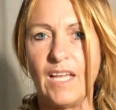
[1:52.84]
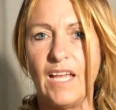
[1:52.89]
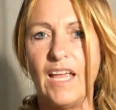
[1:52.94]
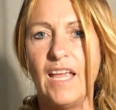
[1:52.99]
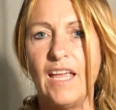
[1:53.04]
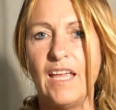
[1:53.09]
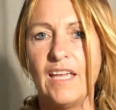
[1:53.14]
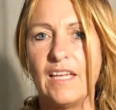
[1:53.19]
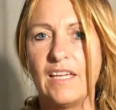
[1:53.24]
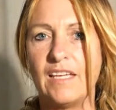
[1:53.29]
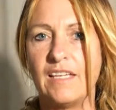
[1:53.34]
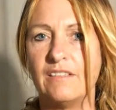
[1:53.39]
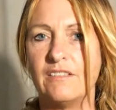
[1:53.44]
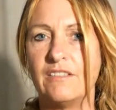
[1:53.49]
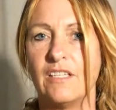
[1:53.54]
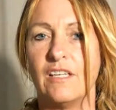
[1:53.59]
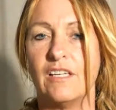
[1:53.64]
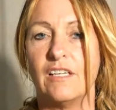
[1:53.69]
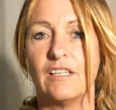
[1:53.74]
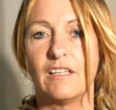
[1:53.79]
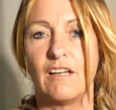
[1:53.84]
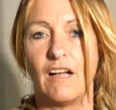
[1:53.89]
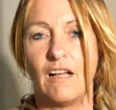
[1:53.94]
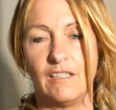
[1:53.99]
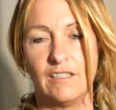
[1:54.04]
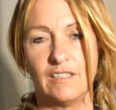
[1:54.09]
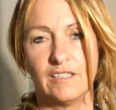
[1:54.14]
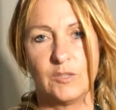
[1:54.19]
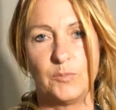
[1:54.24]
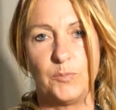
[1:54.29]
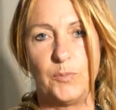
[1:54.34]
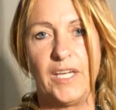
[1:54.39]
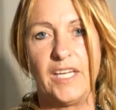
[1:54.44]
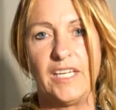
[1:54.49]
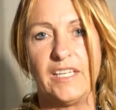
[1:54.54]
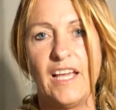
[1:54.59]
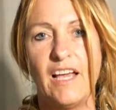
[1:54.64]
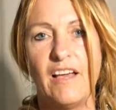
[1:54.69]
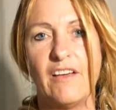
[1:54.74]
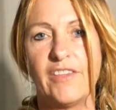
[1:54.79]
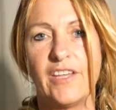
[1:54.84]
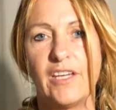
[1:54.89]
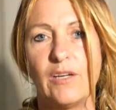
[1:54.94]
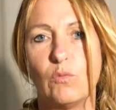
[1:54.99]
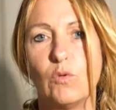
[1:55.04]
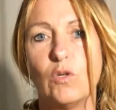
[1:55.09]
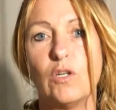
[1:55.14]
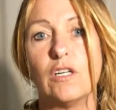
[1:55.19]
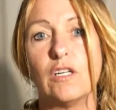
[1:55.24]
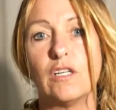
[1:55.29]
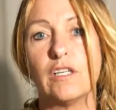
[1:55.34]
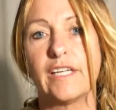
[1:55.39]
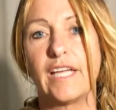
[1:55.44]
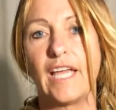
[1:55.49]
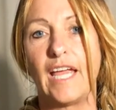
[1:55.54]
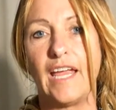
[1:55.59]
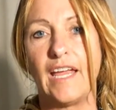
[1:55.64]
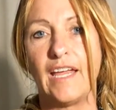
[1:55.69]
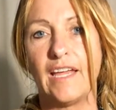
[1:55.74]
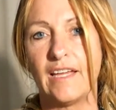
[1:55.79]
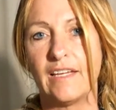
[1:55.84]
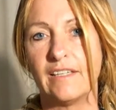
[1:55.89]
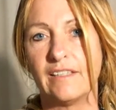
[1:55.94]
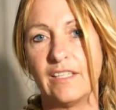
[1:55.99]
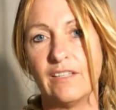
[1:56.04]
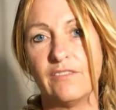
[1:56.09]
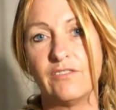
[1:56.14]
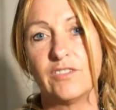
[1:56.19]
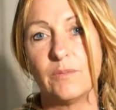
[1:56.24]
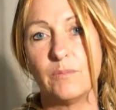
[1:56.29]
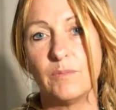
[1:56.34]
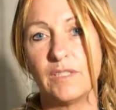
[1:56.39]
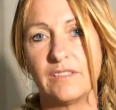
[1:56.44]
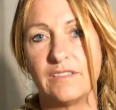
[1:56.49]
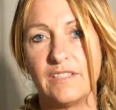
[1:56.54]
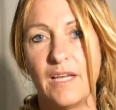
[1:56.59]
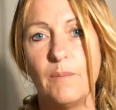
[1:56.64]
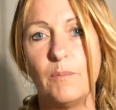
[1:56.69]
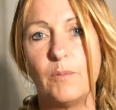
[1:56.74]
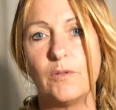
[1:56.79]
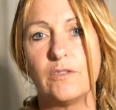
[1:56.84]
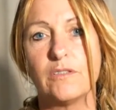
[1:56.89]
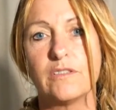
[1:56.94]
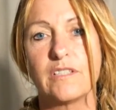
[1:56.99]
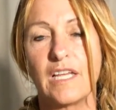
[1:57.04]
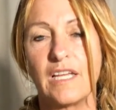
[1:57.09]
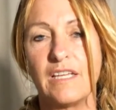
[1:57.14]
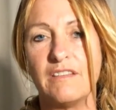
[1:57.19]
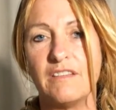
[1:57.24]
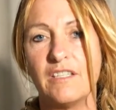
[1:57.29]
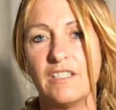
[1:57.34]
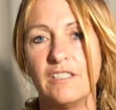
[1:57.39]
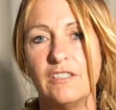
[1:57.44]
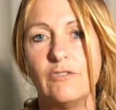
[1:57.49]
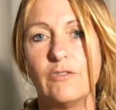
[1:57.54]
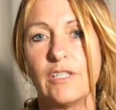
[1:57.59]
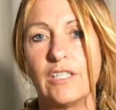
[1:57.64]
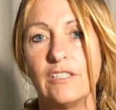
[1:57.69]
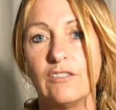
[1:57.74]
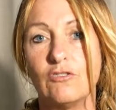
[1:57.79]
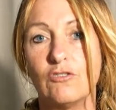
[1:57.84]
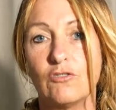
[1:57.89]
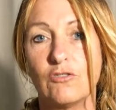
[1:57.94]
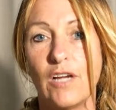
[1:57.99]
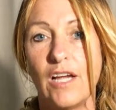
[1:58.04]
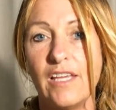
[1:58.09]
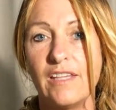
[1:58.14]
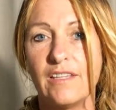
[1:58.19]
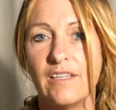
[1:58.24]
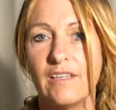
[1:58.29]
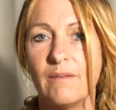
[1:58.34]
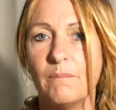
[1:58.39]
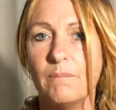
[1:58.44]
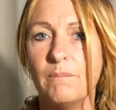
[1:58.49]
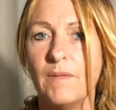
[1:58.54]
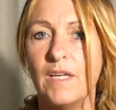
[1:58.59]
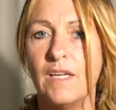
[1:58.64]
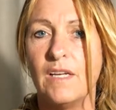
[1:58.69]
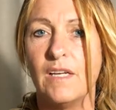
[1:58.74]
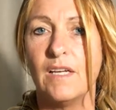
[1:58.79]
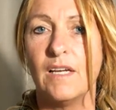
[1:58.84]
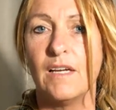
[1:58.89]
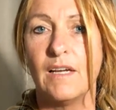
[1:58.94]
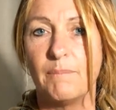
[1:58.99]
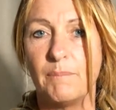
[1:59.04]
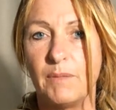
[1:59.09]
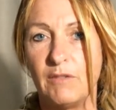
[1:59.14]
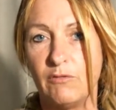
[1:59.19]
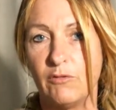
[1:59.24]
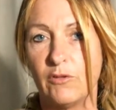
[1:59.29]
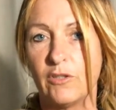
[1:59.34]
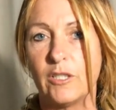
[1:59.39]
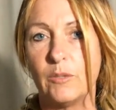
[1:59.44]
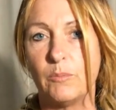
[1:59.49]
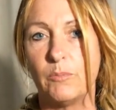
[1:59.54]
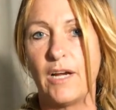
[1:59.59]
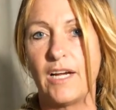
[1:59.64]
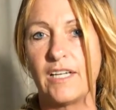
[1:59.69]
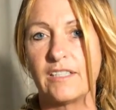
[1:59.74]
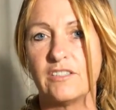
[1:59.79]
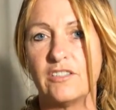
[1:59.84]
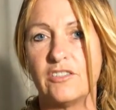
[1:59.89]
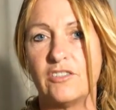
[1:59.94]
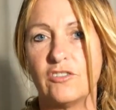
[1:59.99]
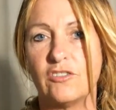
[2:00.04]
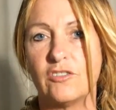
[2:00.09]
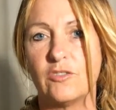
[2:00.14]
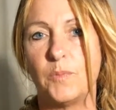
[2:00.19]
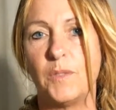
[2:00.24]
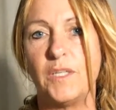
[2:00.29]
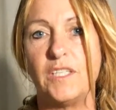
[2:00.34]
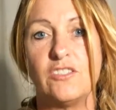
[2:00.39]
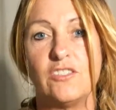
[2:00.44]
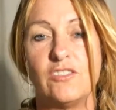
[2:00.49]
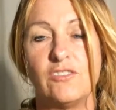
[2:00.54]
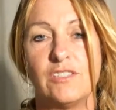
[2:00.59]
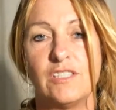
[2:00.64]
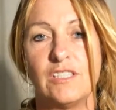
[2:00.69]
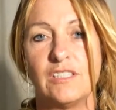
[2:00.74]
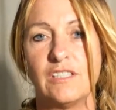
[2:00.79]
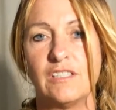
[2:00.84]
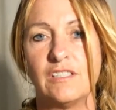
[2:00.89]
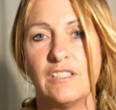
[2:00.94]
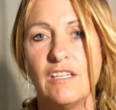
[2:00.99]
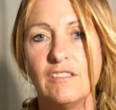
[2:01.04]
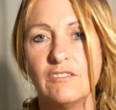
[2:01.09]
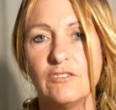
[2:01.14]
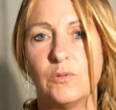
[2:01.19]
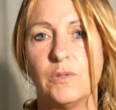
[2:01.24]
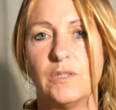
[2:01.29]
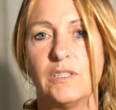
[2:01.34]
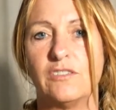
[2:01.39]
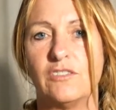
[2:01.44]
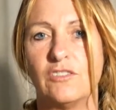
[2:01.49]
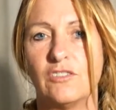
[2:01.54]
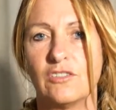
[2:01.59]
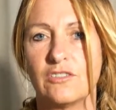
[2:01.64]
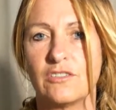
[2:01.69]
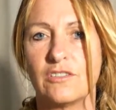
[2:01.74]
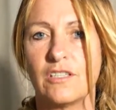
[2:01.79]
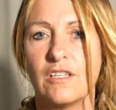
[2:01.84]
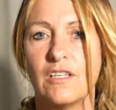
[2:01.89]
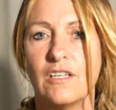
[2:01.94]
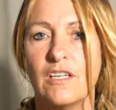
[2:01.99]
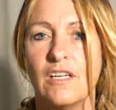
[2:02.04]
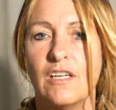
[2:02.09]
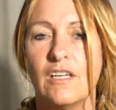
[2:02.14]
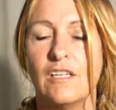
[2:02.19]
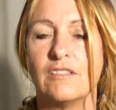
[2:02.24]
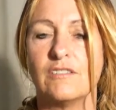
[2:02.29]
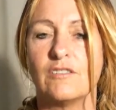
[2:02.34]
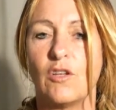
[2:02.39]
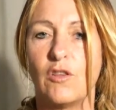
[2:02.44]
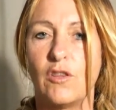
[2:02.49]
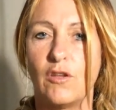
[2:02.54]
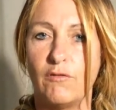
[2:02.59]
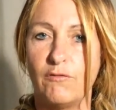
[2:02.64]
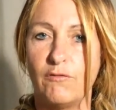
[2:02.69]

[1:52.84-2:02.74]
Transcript: and I'll explain how they work and give some examples, and then you can try them before you practice your speech using the tongue twisters. So the